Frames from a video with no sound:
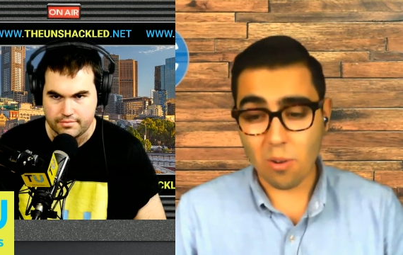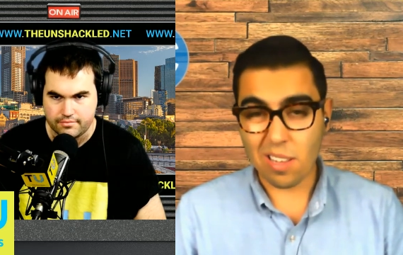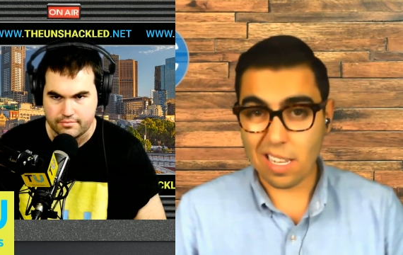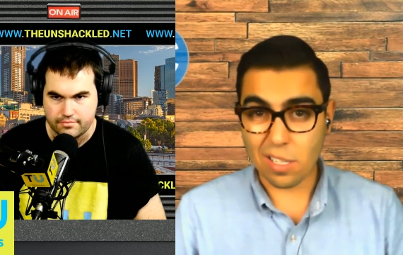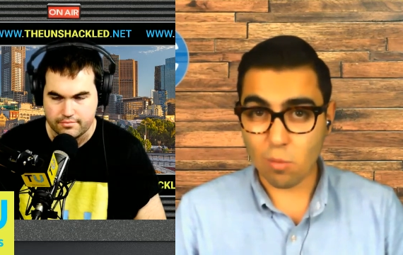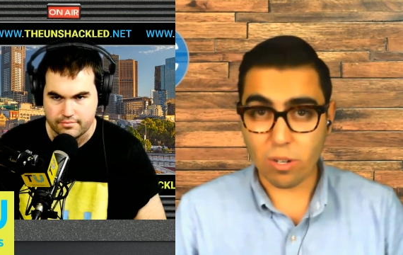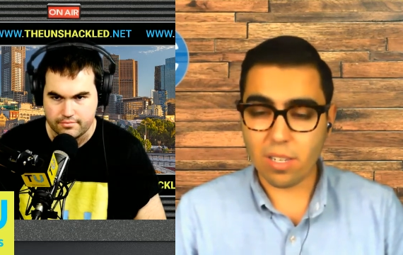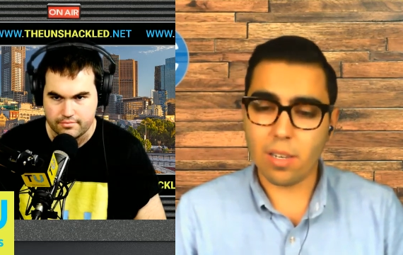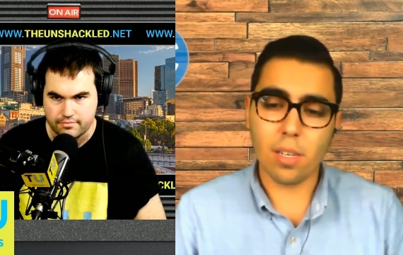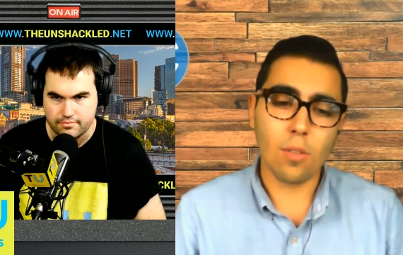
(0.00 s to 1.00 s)
Speaker 1: the worst idea in
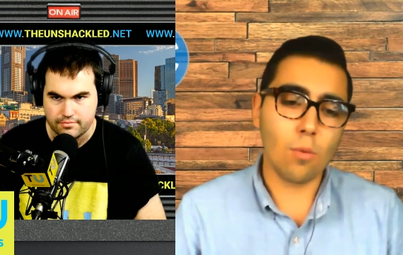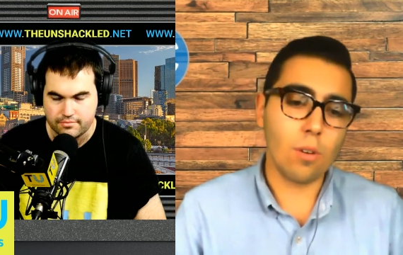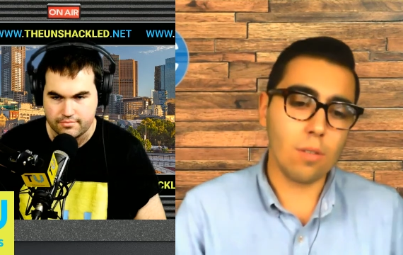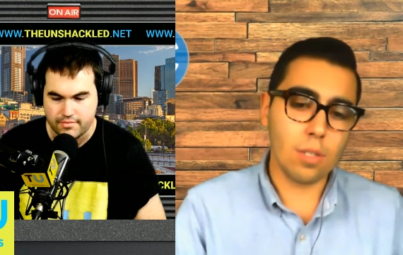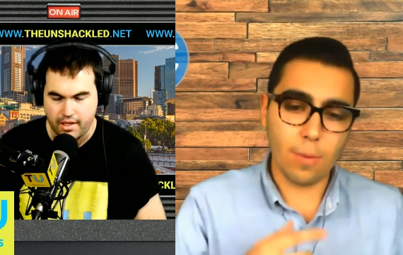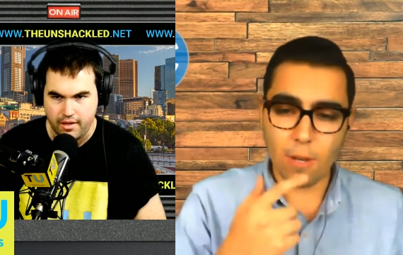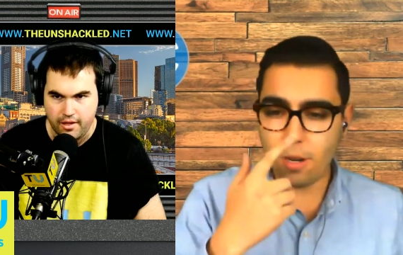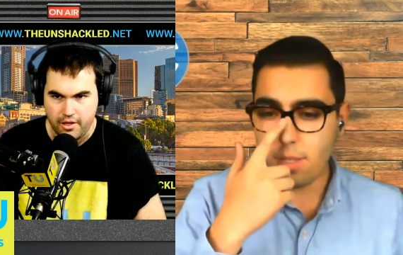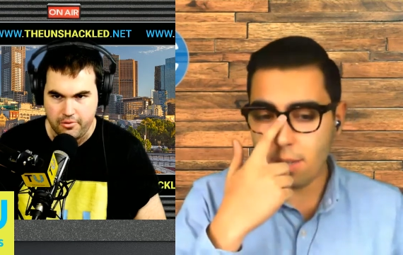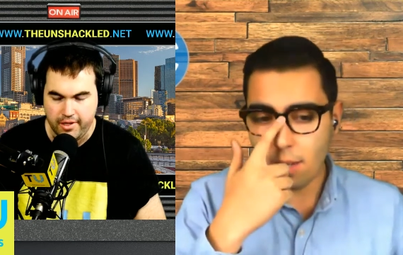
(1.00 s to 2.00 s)
the world, to be honest.
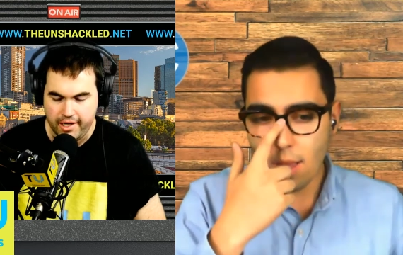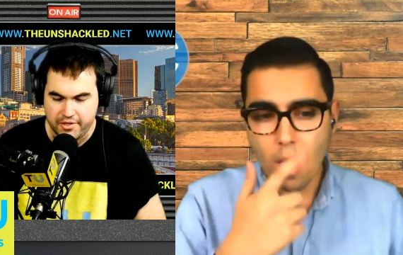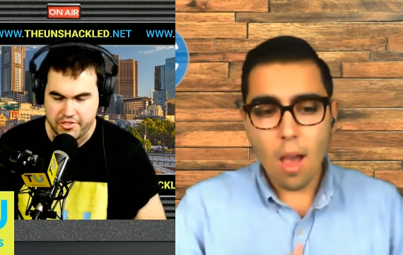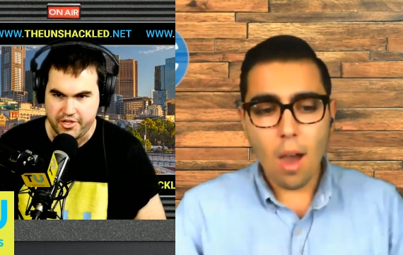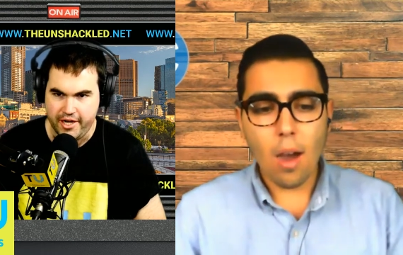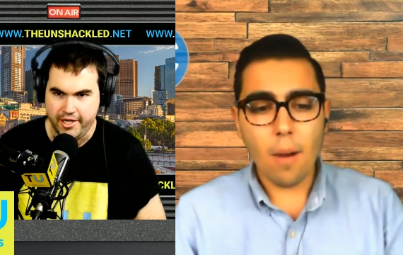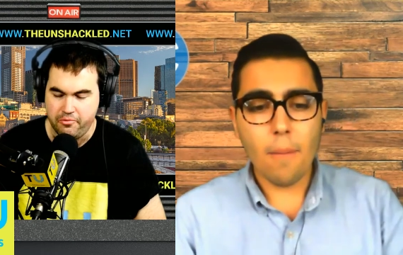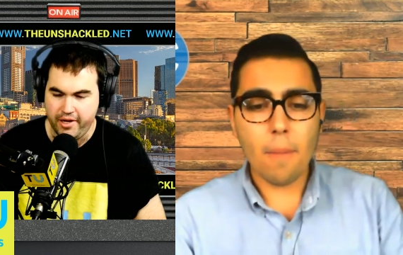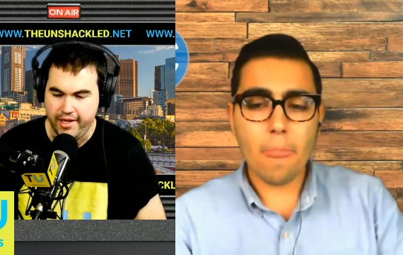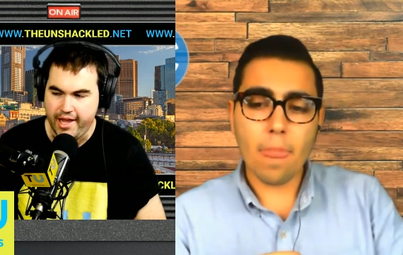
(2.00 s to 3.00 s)
Speaker 2: Well, in um, Australia,
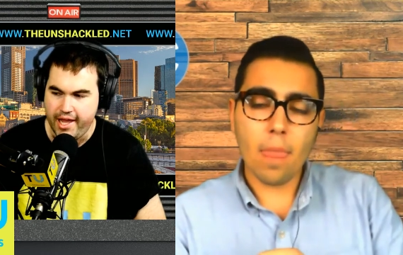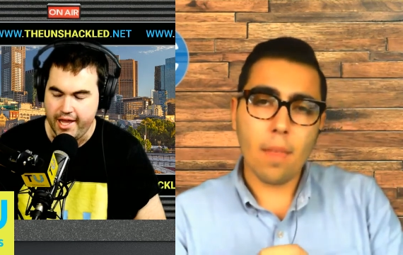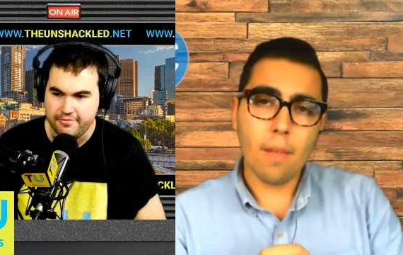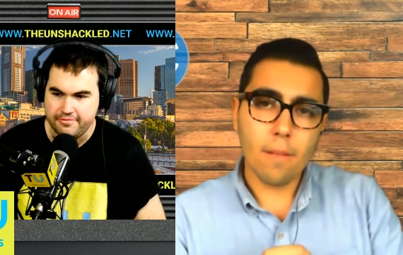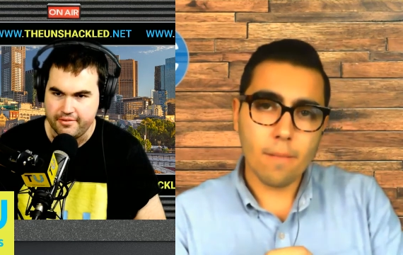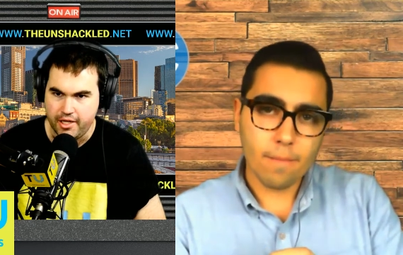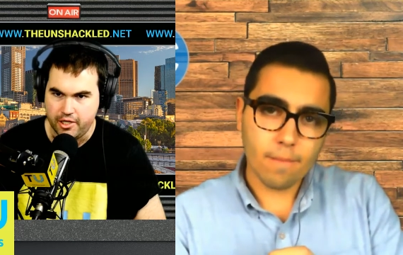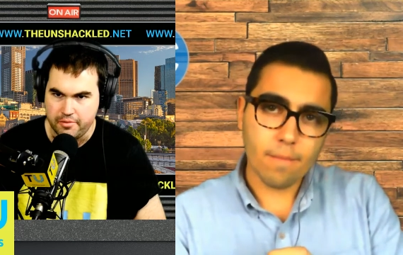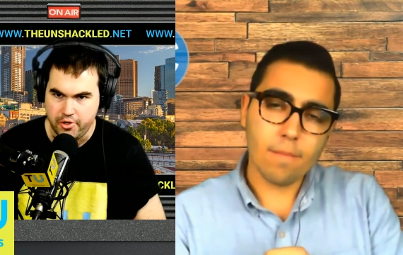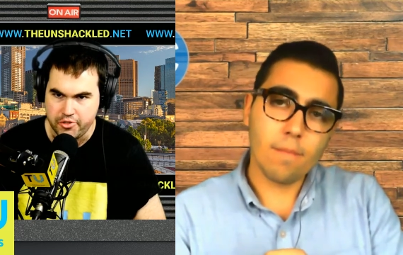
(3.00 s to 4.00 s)
we have uh,
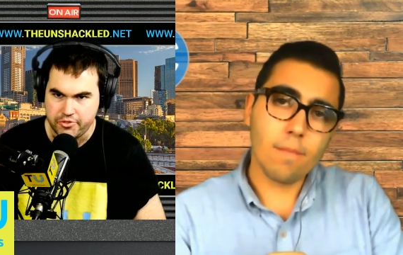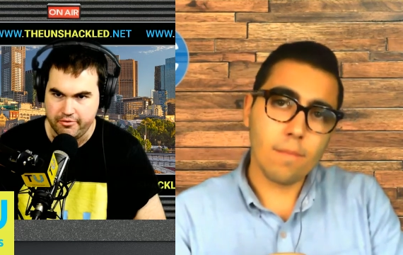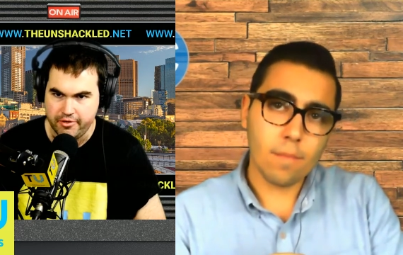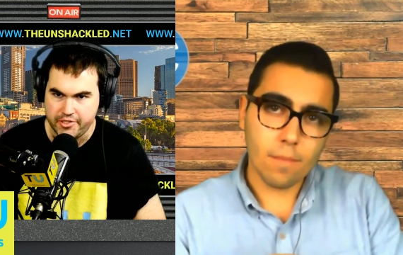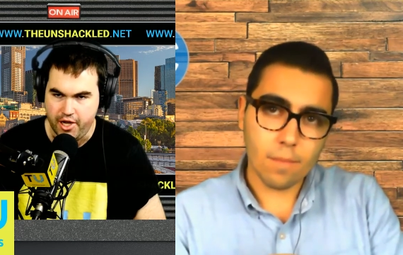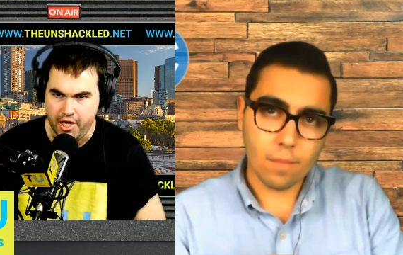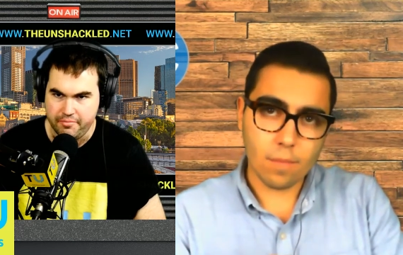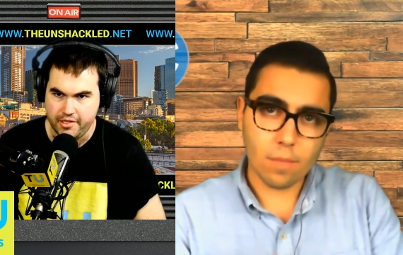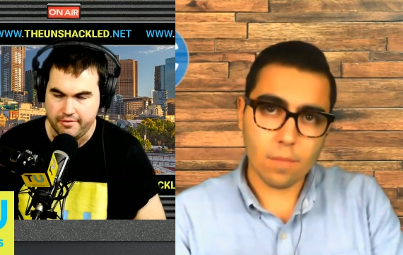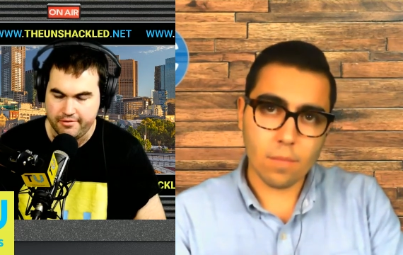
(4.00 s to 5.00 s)
compulsory retirement
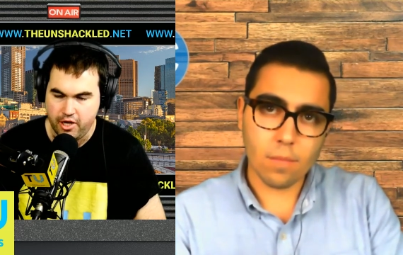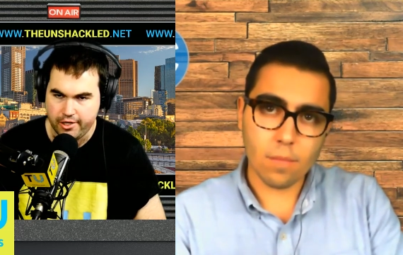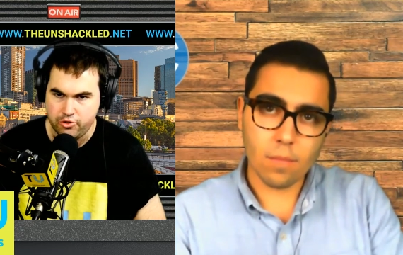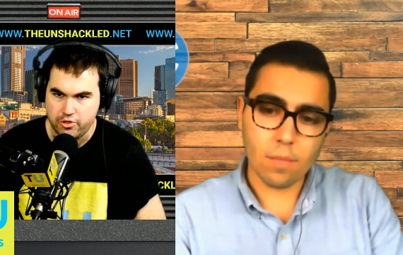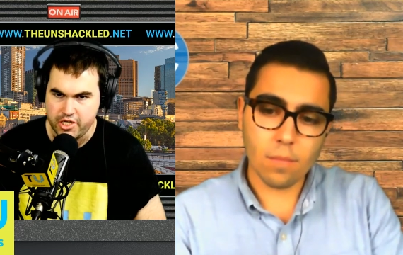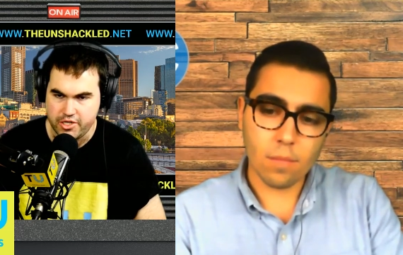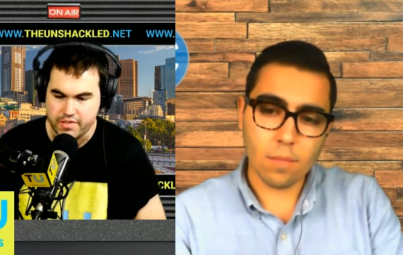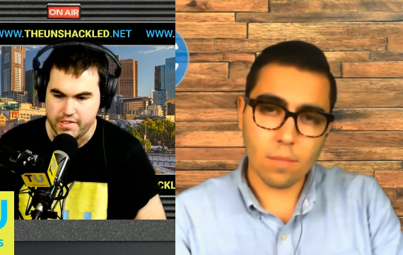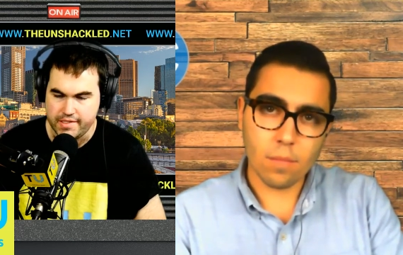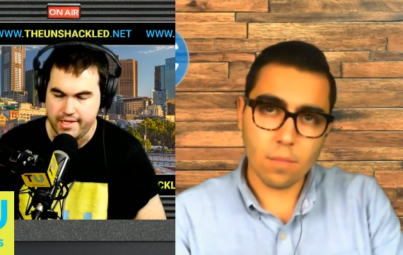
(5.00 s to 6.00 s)
of High Court
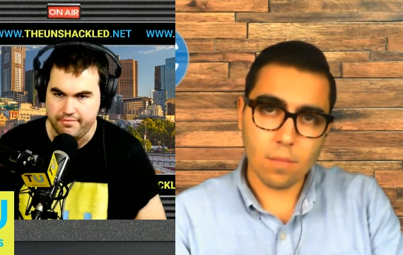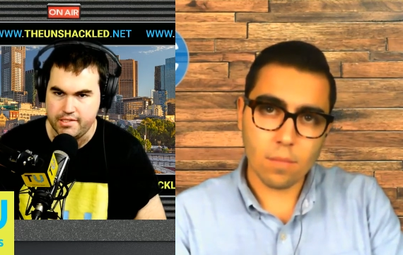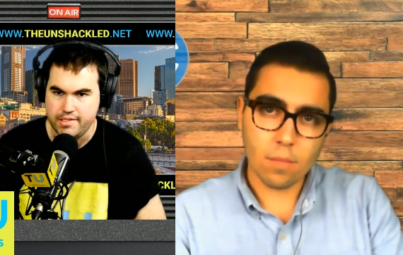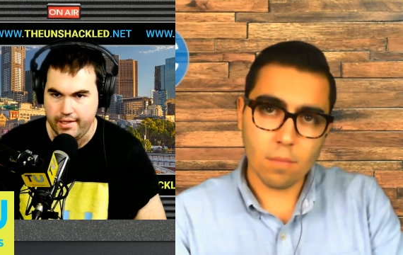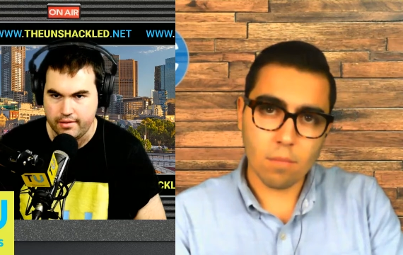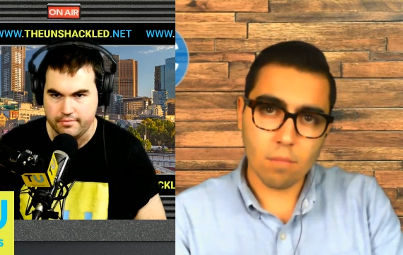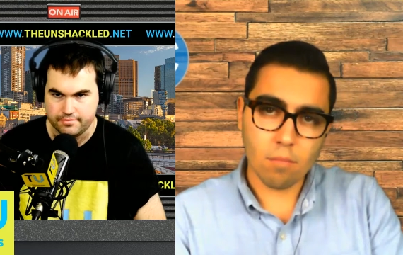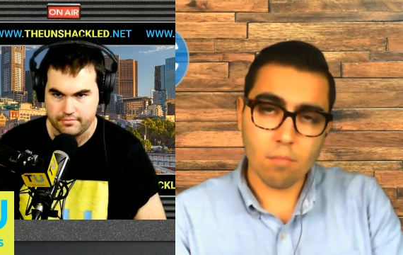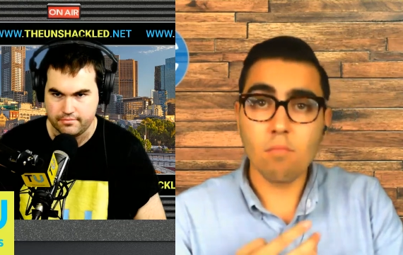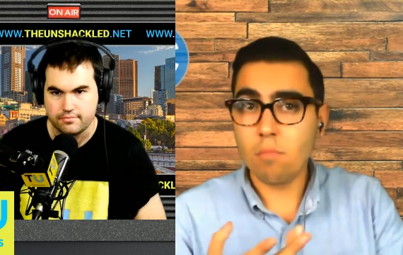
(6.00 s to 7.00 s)
judges at 70.
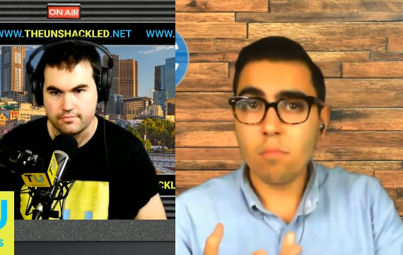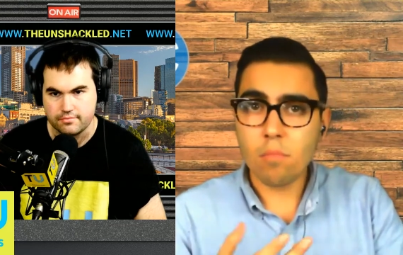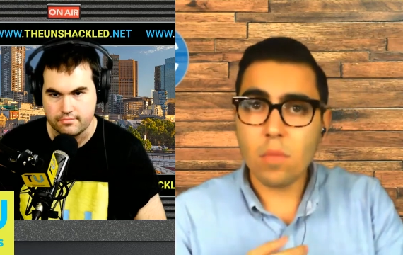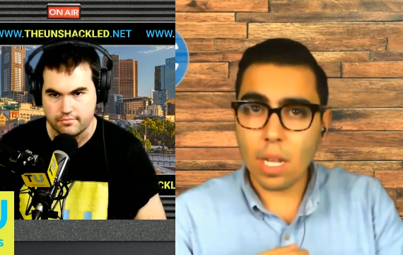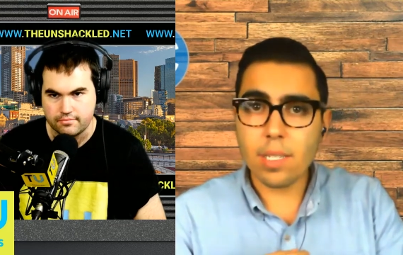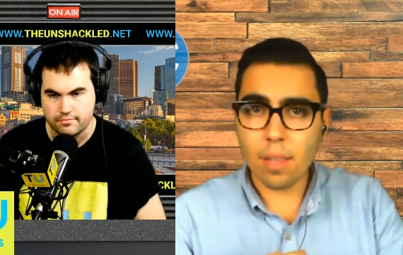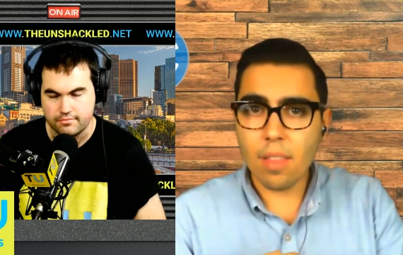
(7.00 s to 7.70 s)
Speaker 1: That, that